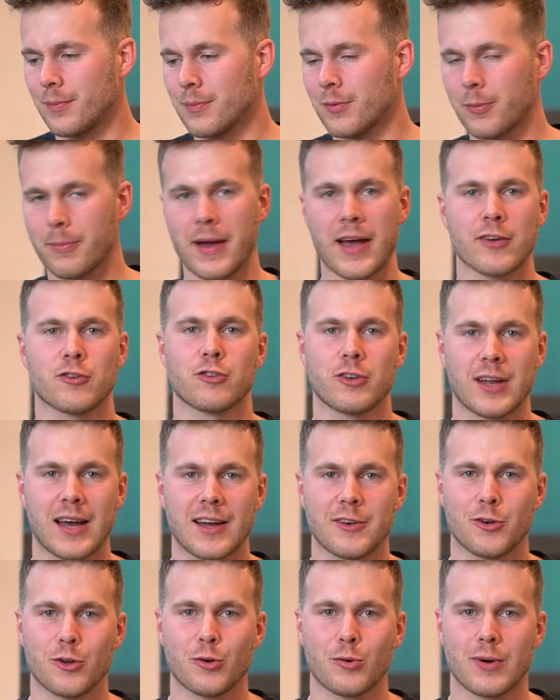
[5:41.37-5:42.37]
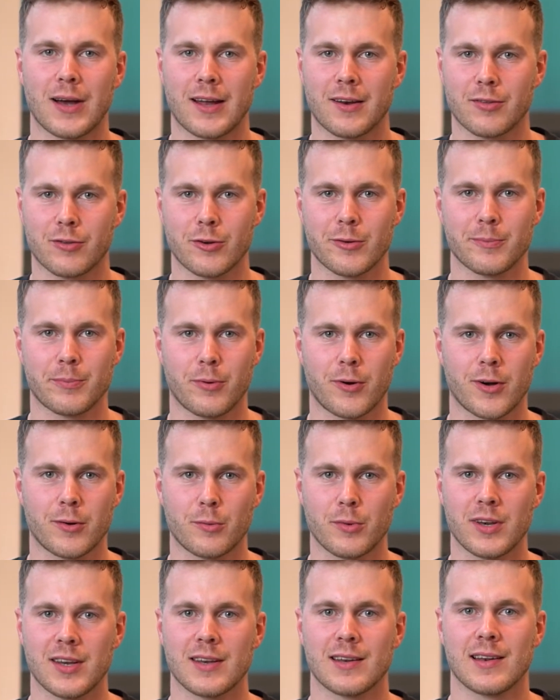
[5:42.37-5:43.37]
Sebastian and I knew at a certain point
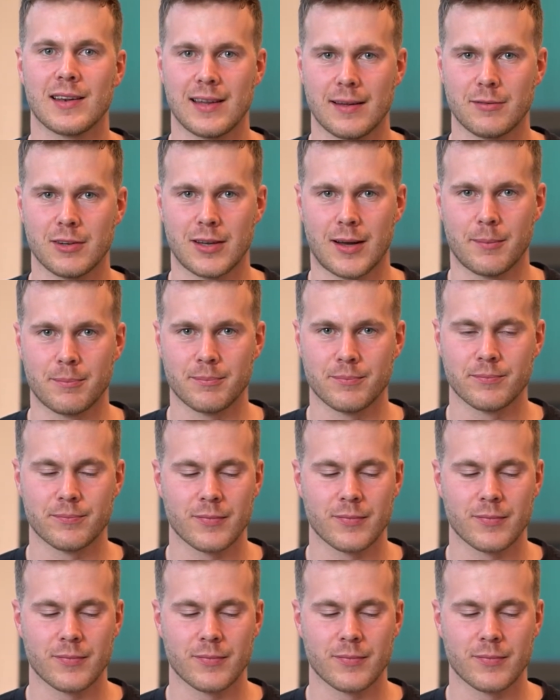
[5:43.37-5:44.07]
we needed to level up.